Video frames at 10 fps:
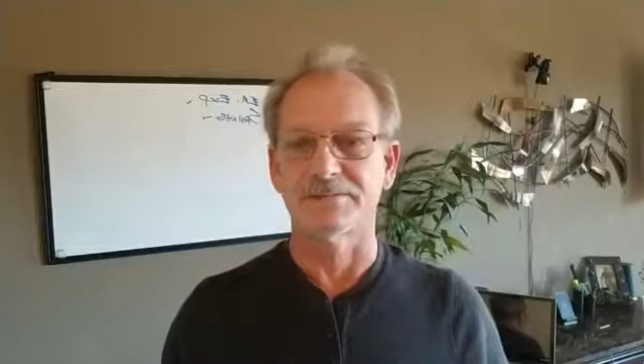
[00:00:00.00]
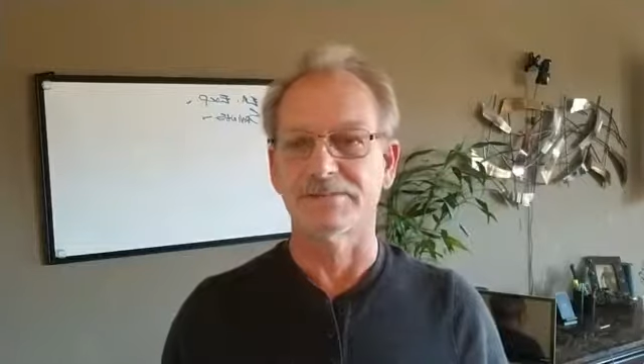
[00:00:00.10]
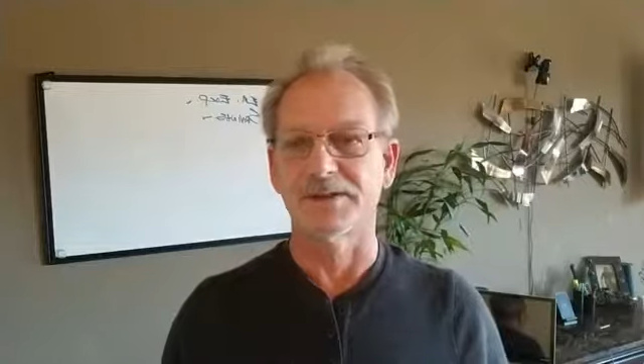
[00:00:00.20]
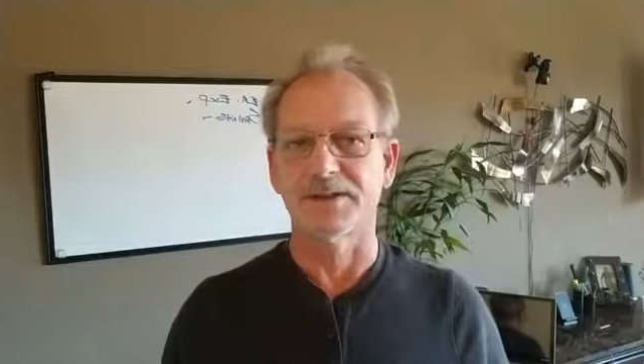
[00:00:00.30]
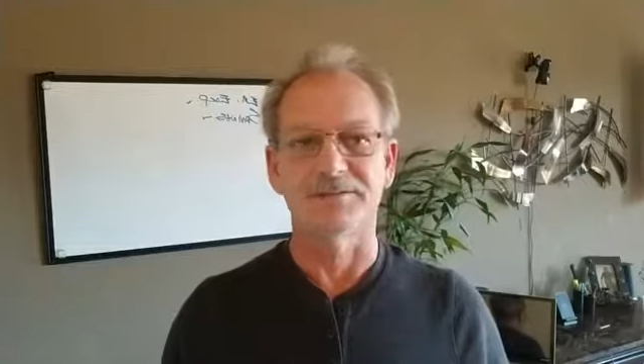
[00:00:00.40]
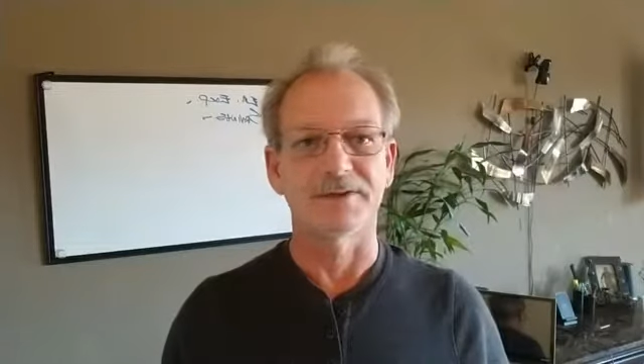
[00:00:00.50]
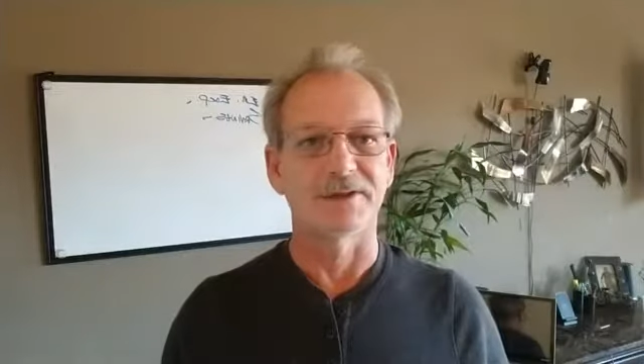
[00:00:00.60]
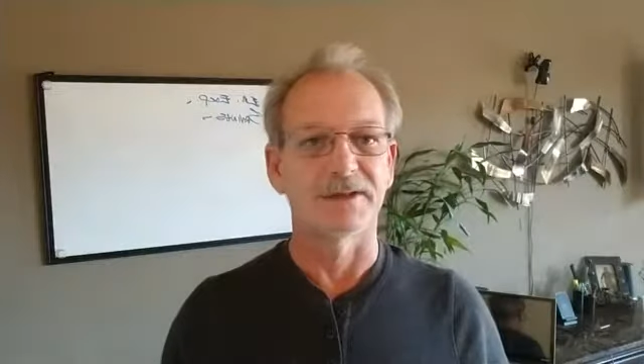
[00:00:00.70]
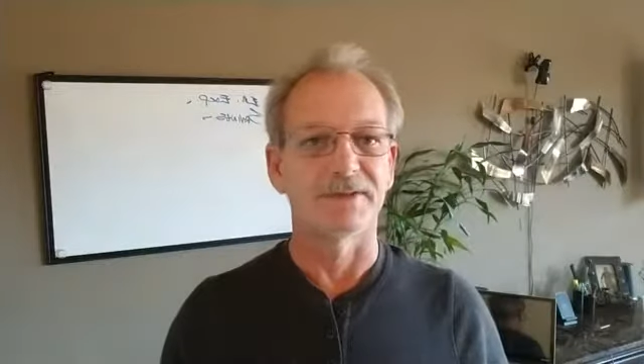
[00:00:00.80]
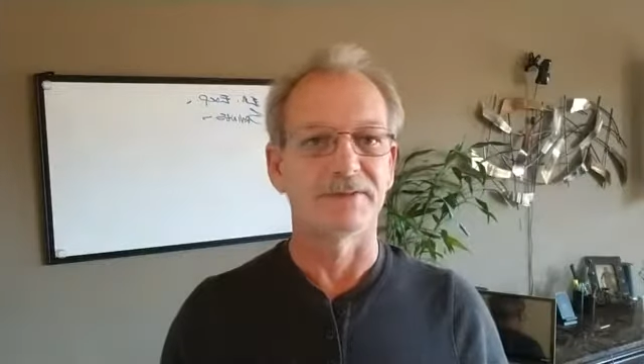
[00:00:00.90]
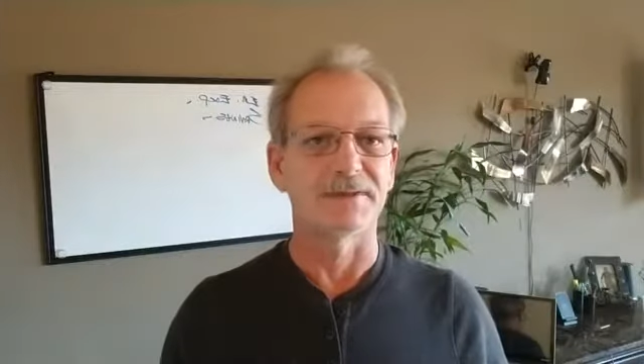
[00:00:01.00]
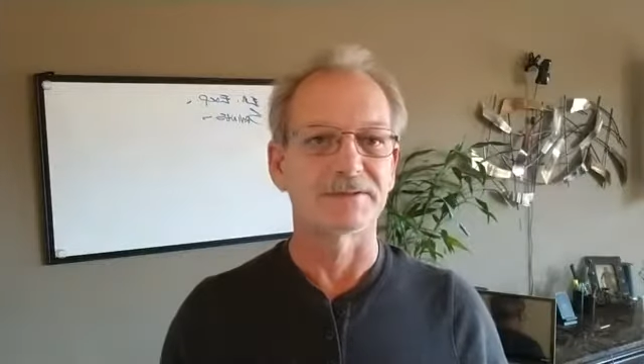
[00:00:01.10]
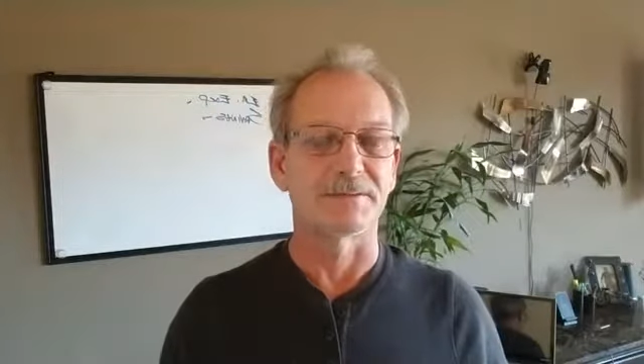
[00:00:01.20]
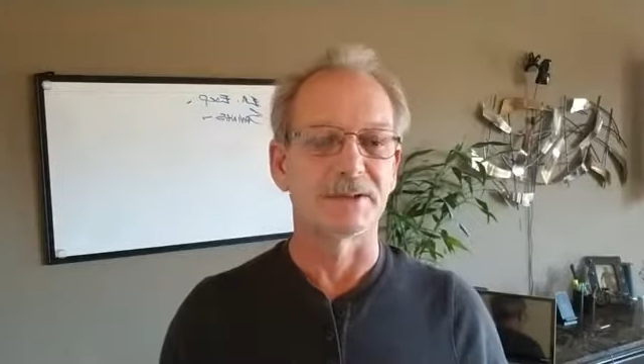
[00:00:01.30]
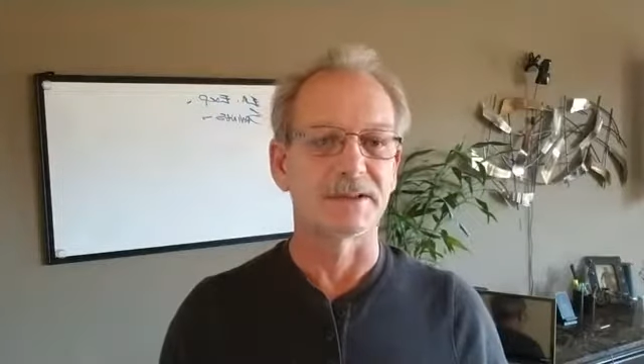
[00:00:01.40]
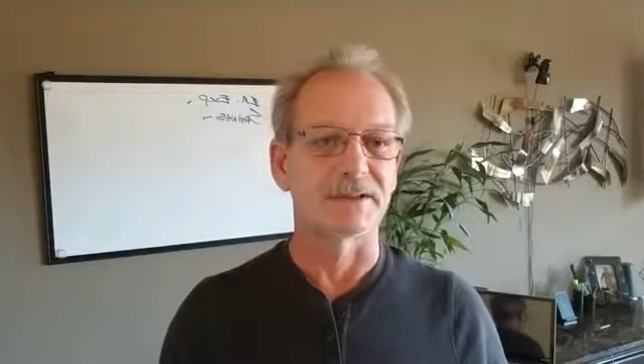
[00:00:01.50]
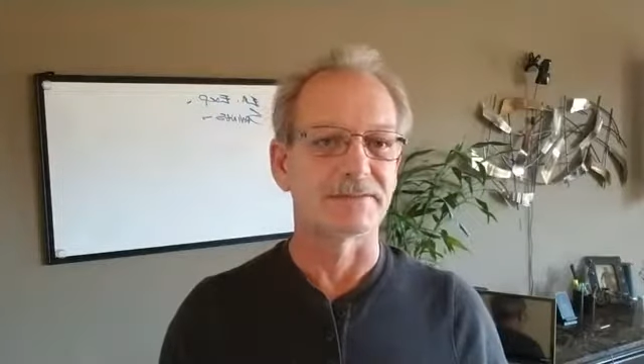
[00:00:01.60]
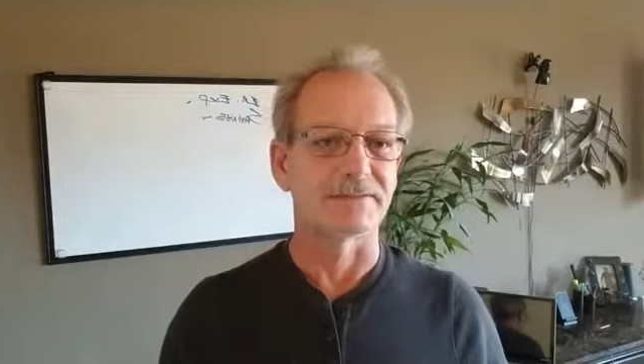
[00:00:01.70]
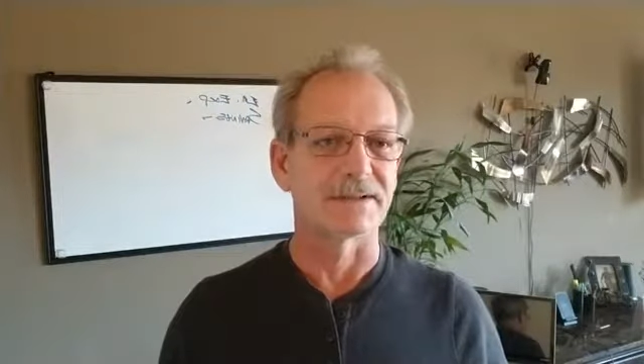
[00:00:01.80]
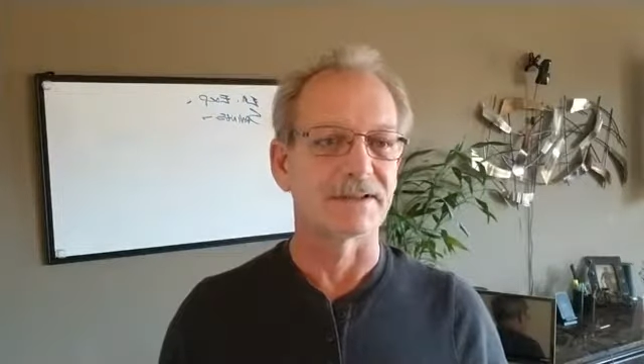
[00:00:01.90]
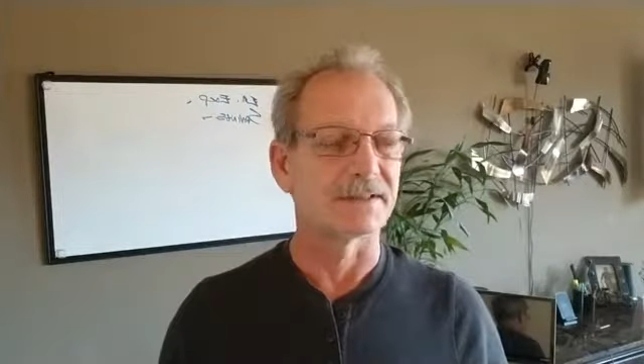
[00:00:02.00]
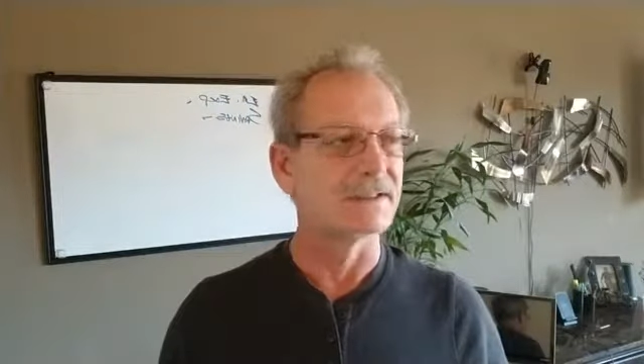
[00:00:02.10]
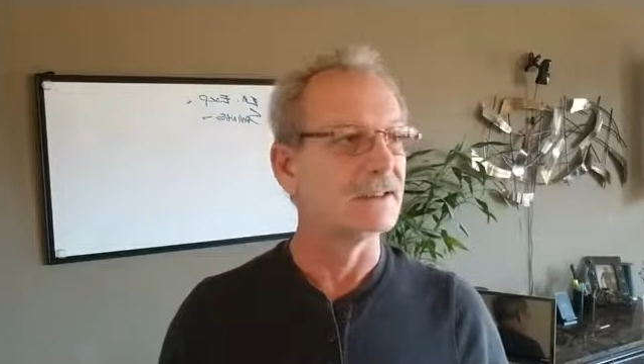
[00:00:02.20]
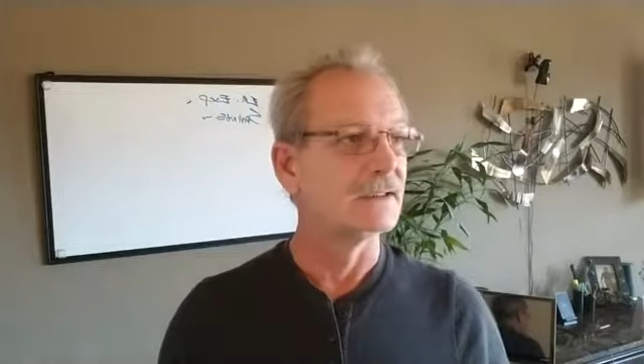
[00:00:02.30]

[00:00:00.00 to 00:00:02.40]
try to figure out what's what and everything.